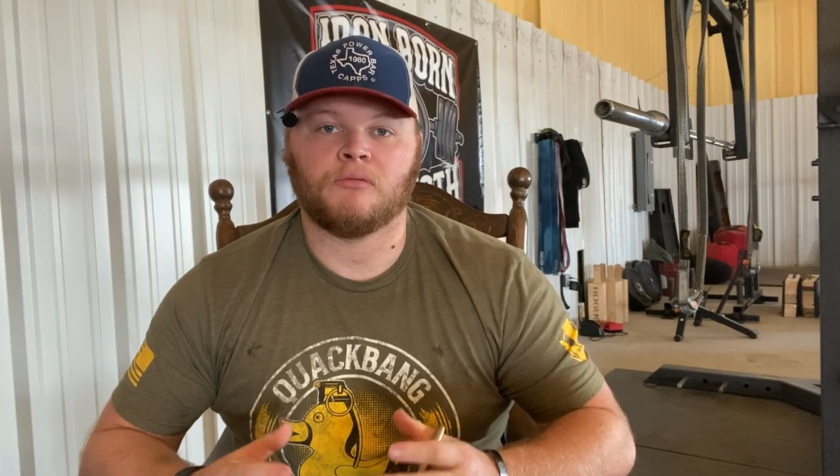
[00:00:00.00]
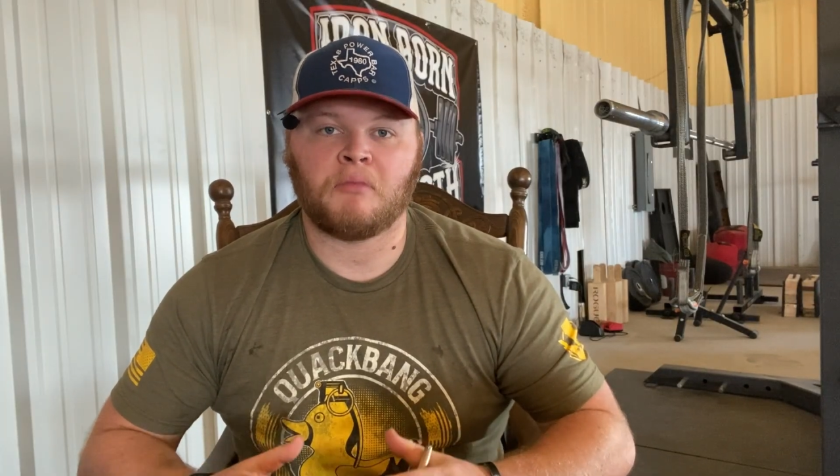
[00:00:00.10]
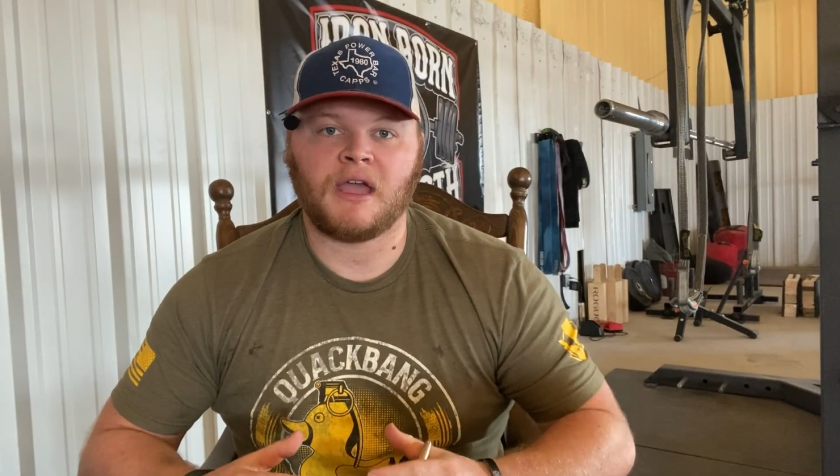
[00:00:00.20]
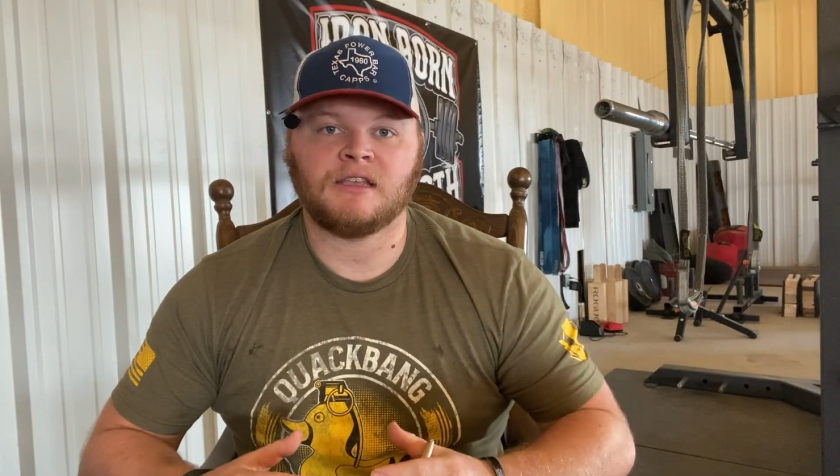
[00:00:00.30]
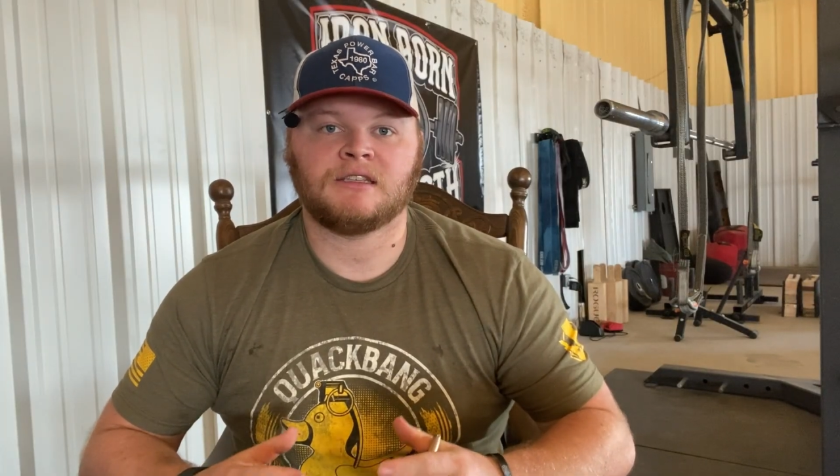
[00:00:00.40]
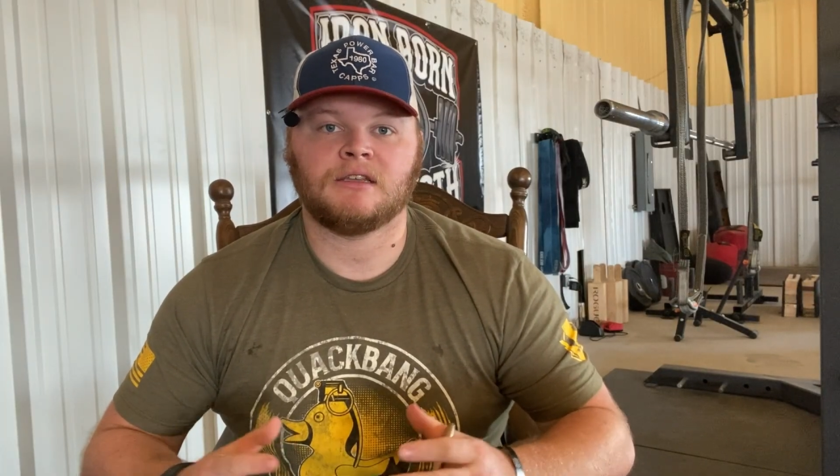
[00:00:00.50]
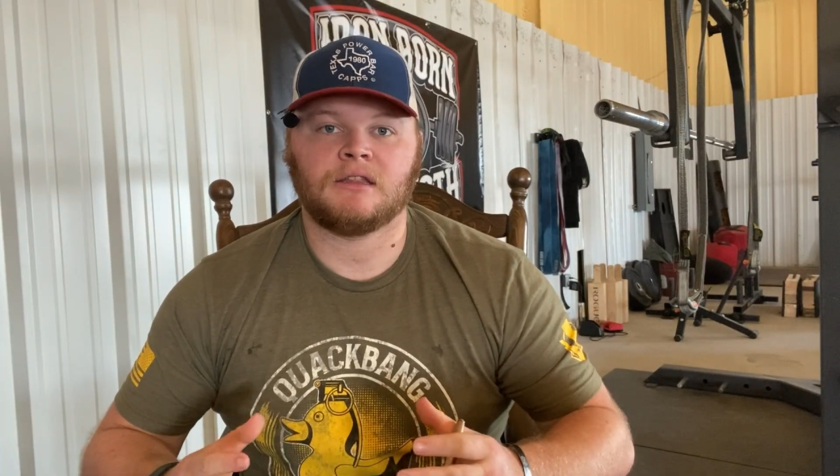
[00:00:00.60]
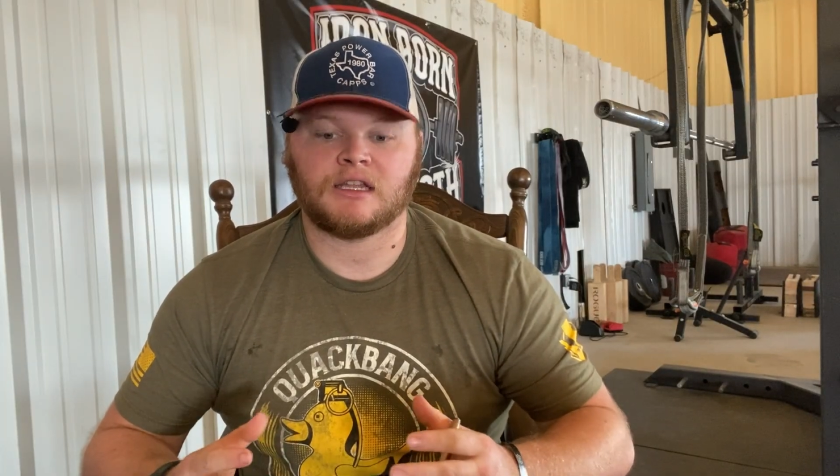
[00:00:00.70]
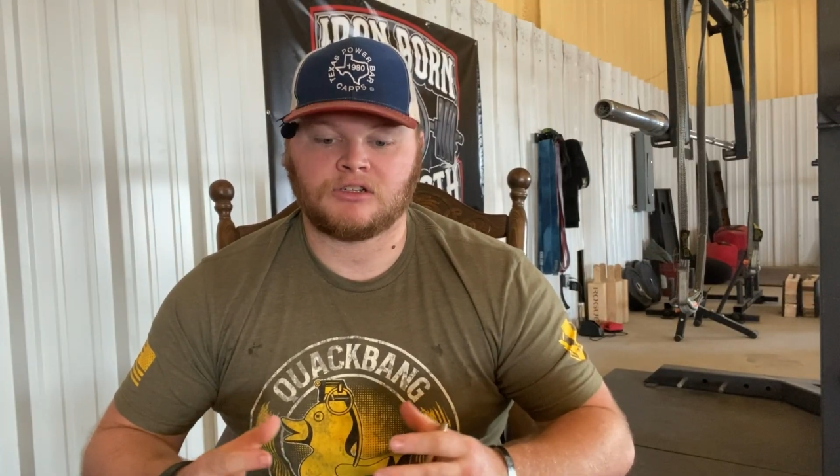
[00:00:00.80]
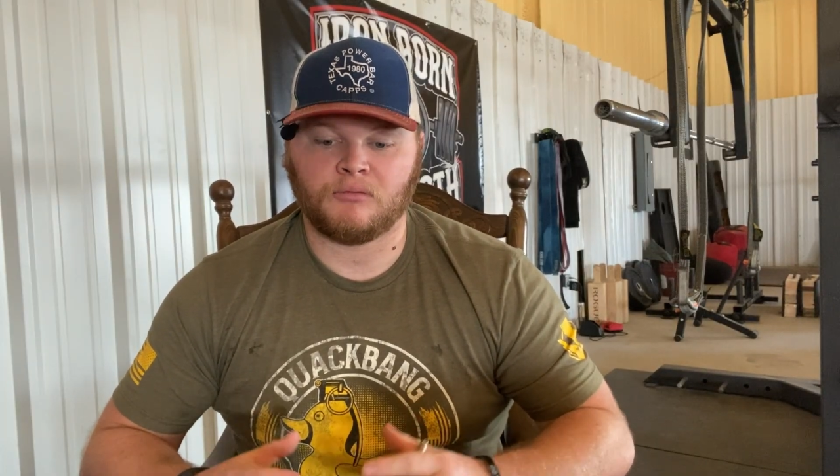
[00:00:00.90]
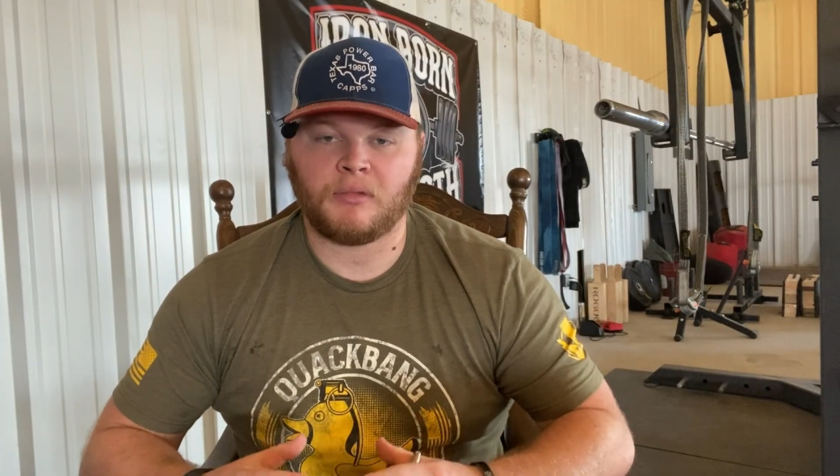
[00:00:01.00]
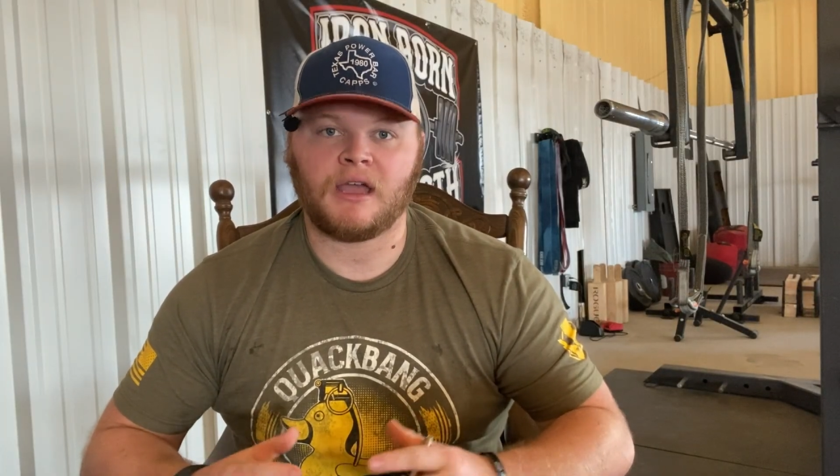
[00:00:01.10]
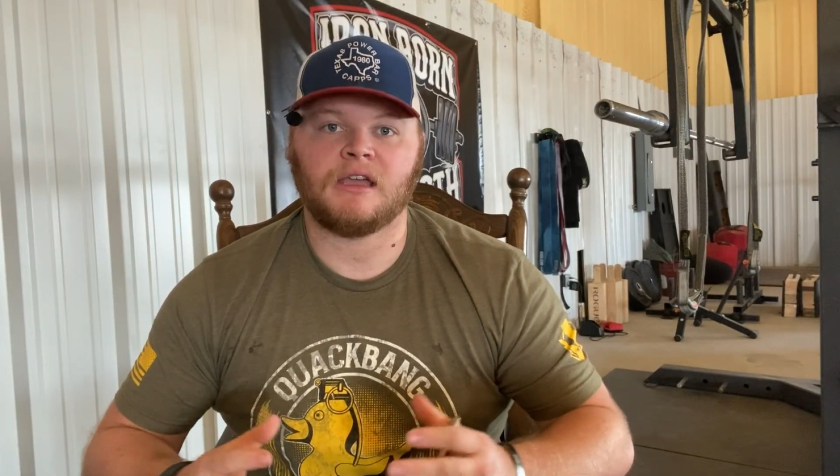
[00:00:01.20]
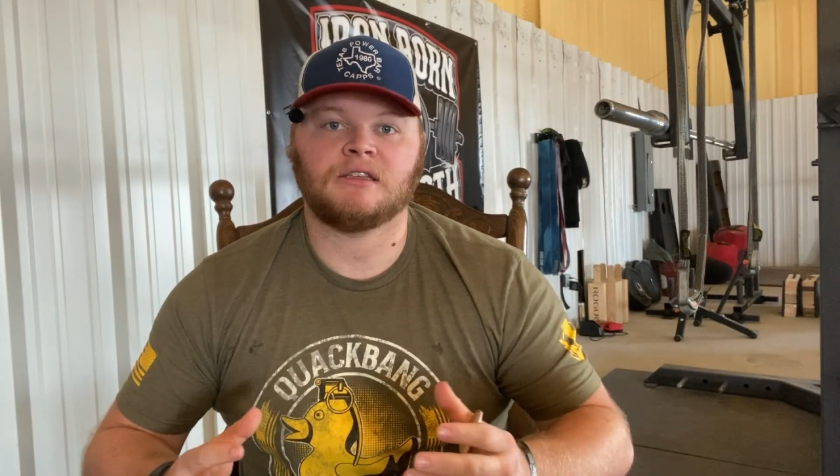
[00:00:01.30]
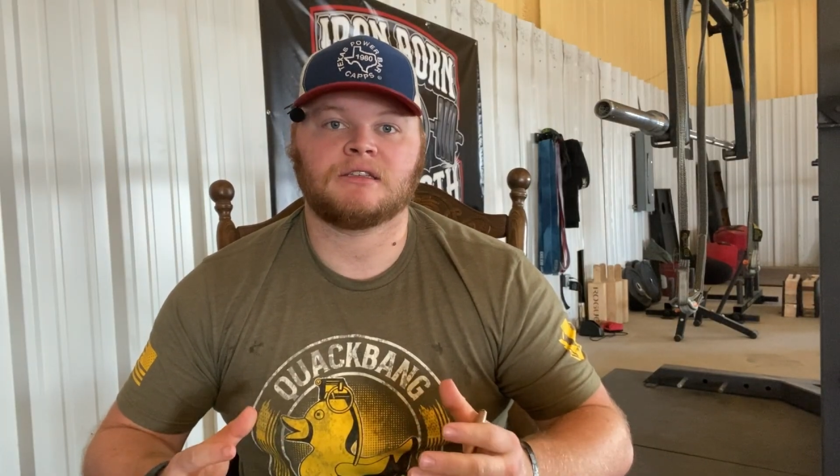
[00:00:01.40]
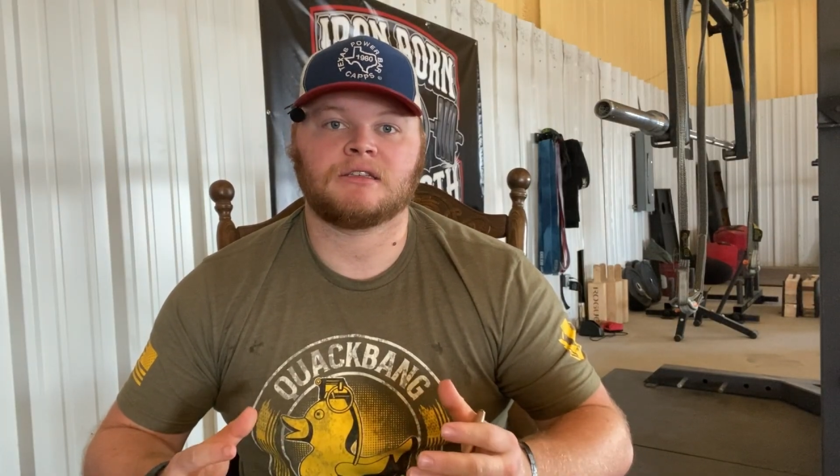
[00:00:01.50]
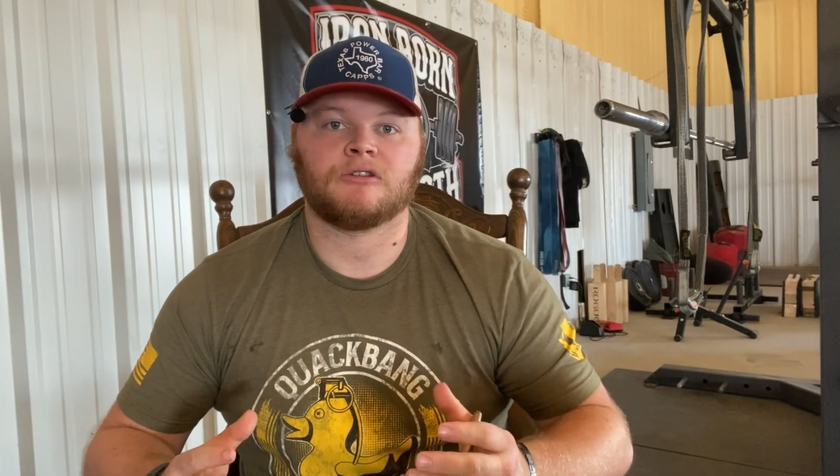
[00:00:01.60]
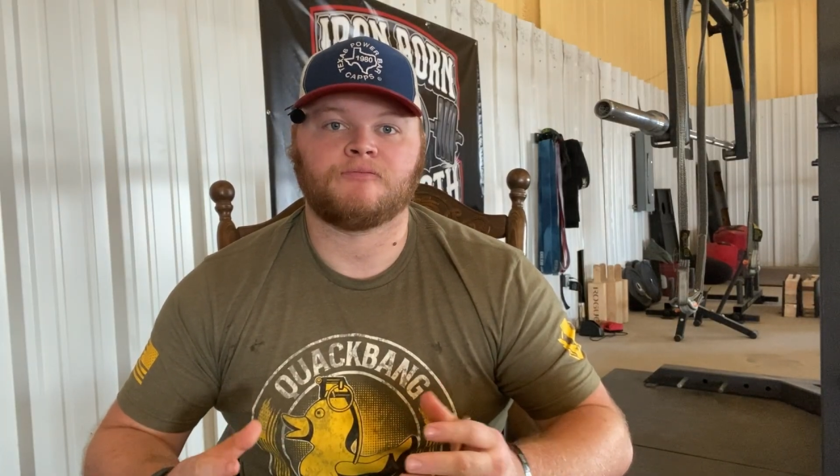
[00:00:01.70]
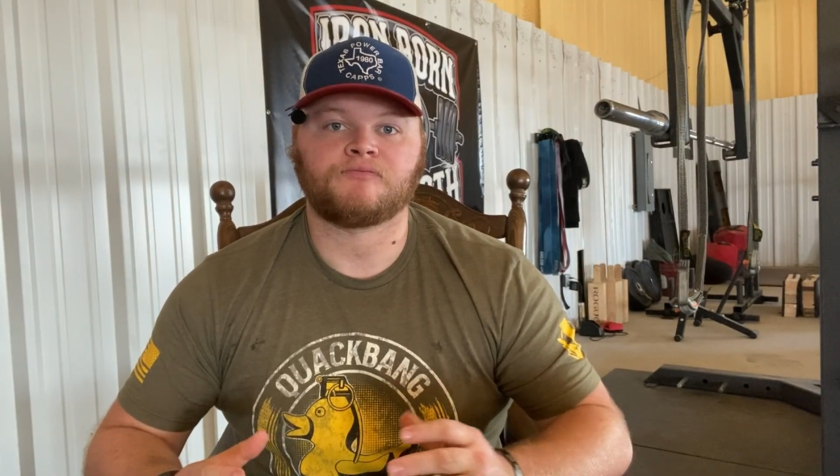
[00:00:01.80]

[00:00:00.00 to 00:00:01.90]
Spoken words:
base. That's your base.